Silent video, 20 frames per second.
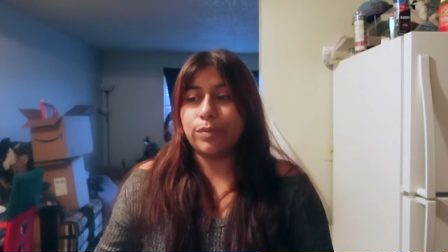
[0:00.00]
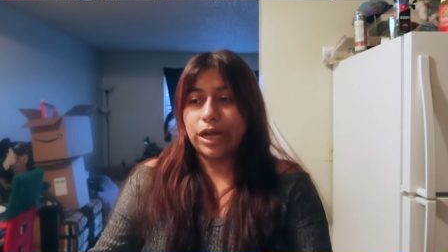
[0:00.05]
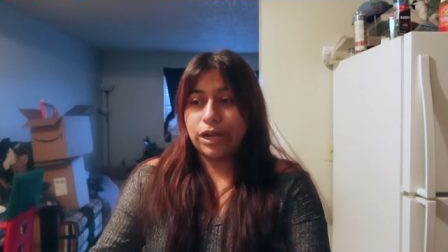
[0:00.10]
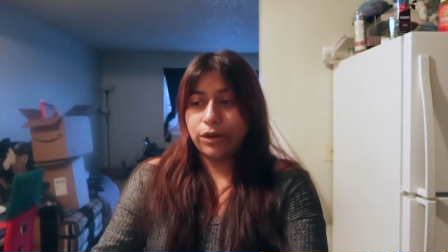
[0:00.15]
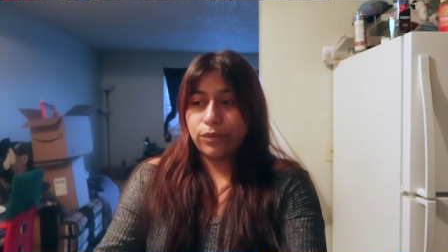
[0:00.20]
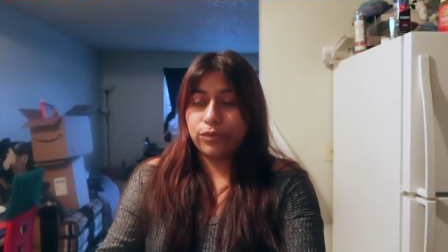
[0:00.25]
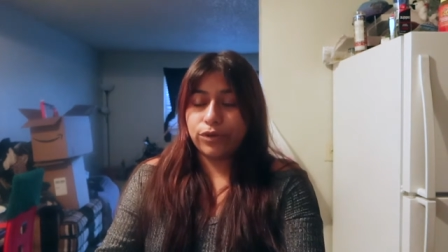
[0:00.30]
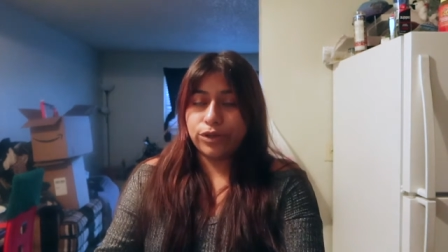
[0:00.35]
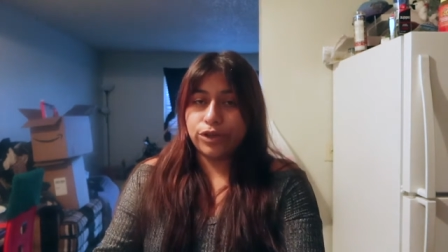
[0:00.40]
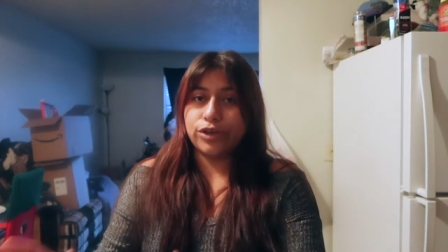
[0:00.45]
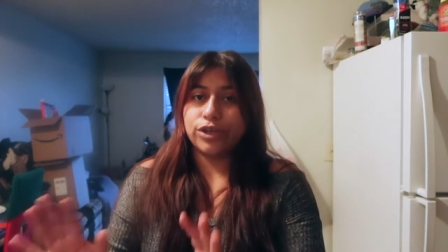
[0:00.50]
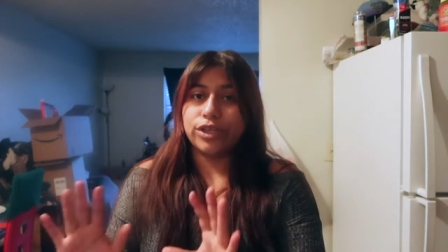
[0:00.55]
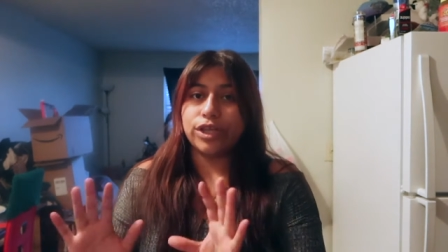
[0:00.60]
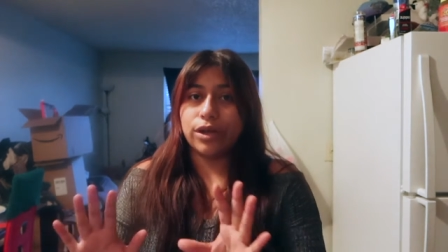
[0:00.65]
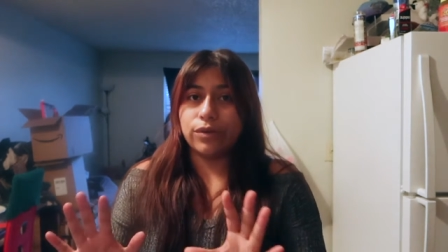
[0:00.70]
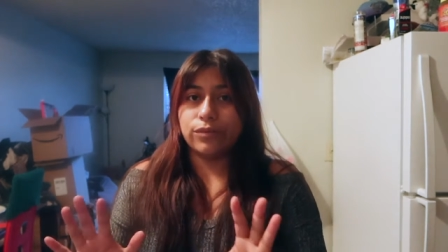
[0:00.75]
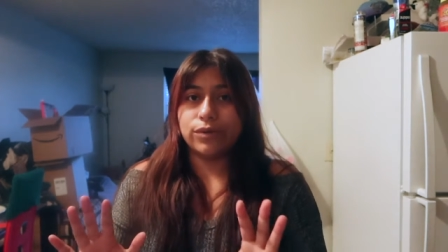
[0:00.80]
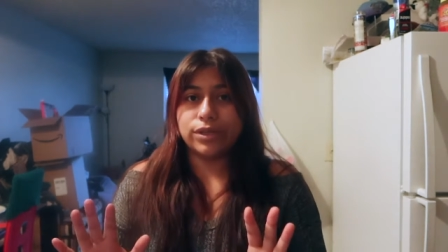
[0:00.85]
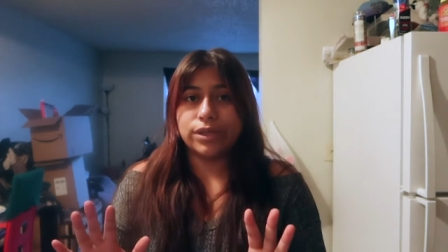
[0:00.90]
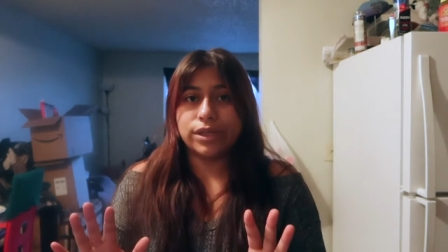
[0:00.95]
back when you're
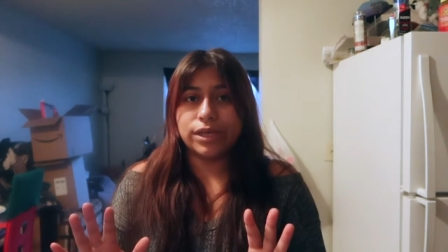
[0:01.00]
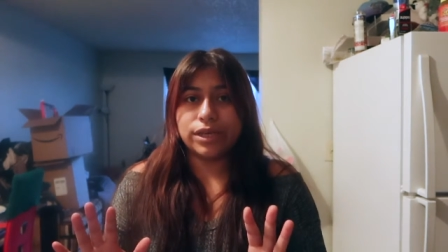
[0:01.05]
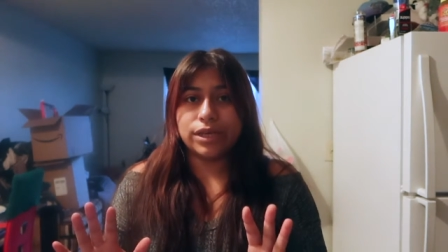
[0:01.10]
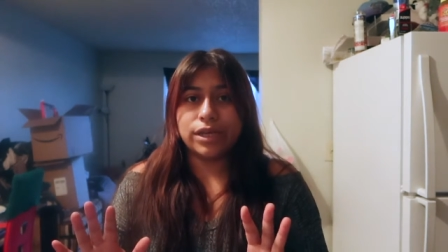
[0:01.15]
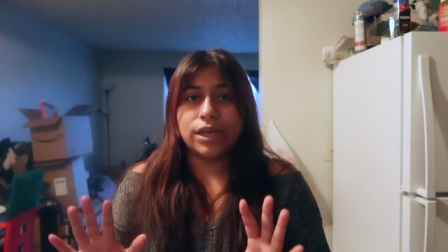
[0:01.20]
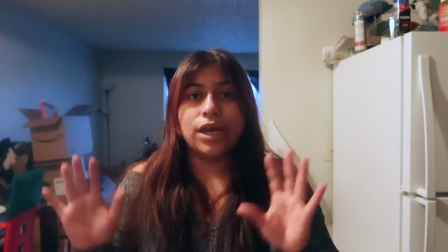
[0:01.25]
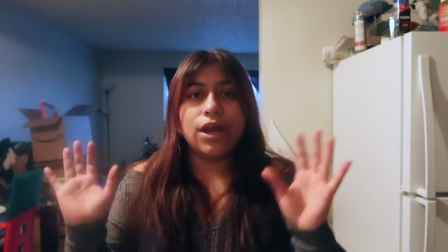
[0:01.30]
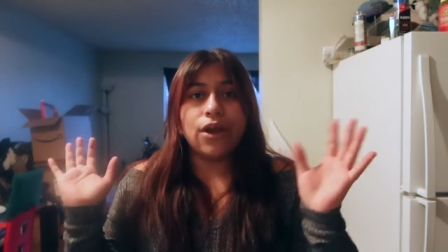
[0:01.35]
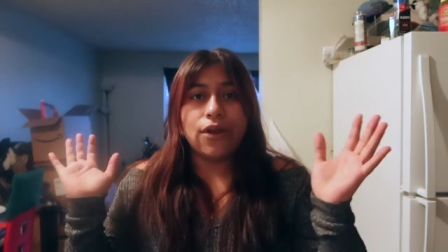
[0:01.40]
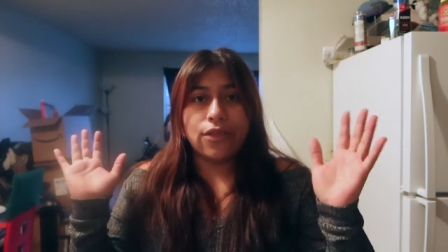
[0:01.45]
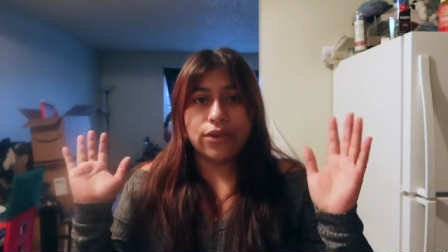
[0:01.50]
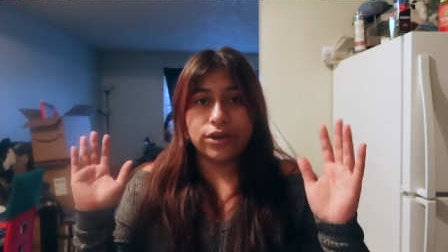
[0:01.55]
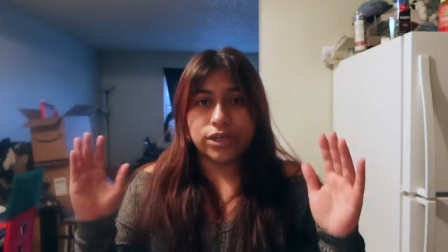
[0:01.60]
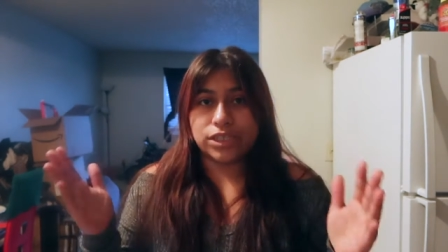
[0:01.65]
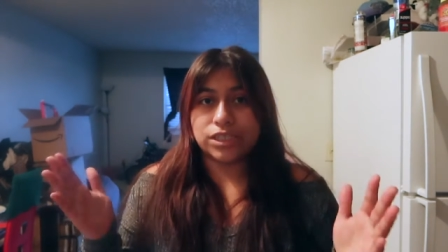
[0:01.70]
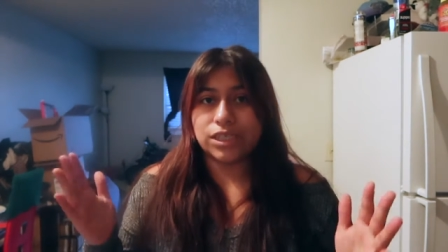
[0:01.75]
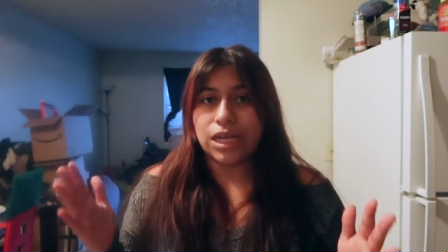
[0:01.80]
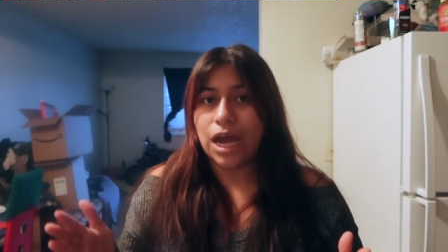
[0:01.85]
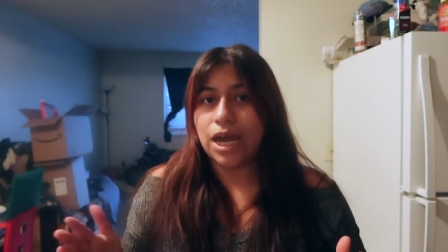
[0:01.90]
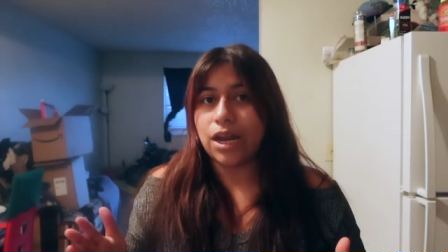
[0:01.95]
done with it.
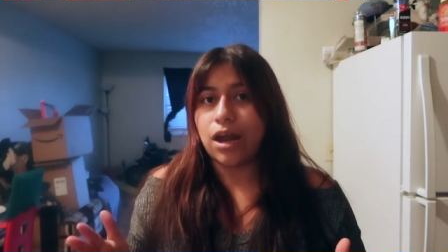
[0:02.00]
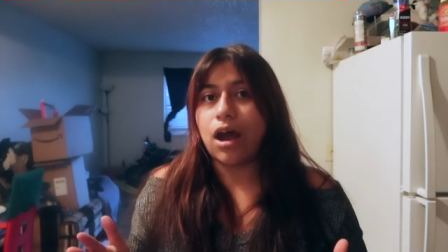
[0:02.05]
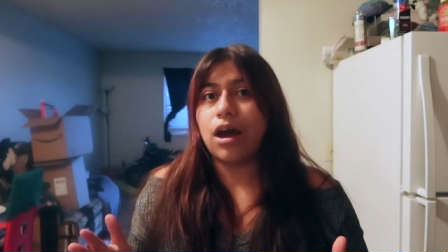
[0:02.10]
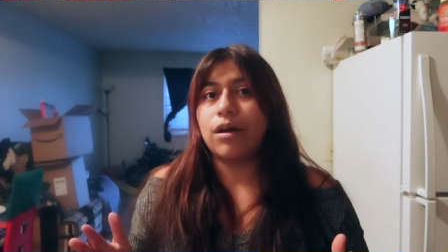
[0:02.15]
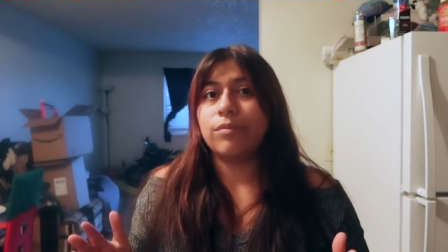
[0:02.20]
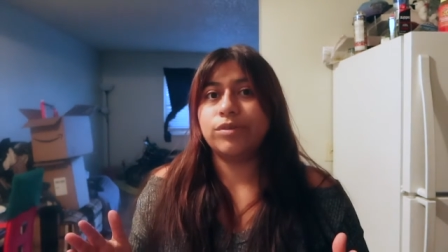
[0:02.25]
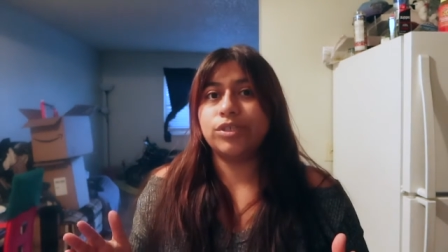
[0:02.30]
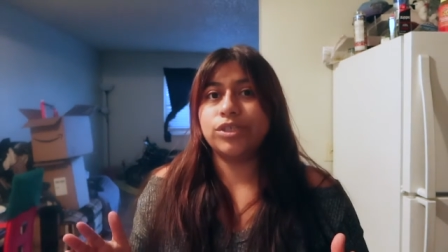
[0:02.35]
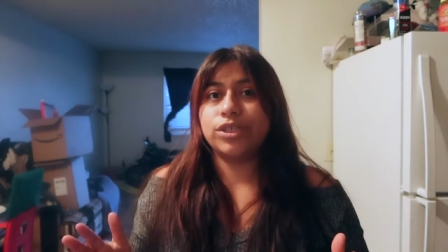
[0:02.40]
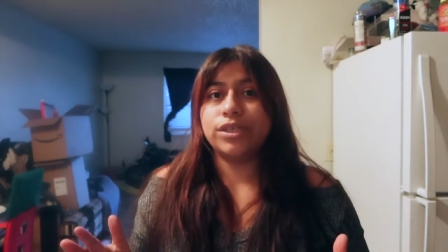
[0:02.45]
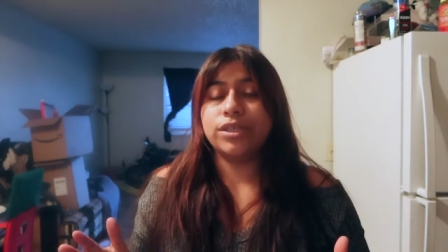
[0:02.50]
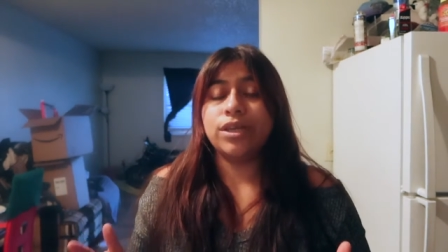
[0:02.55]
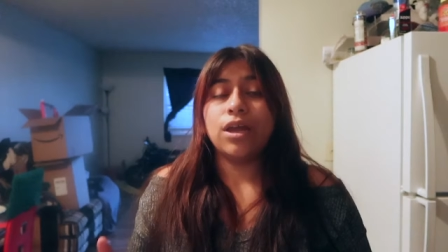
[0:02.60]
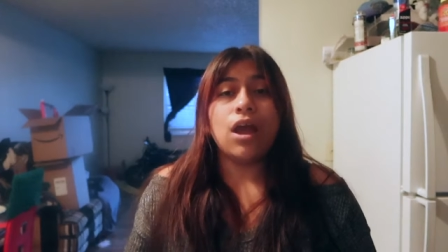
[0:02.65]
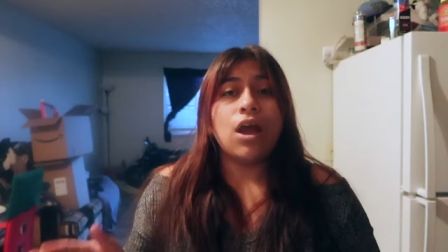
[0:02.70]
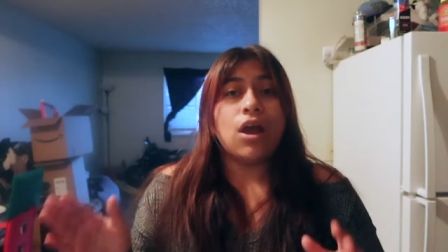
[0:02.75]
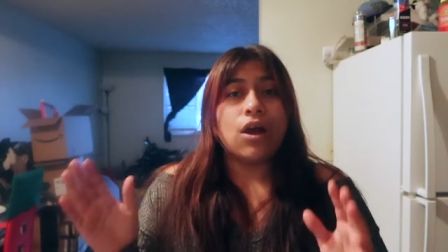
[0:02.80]
There's that option.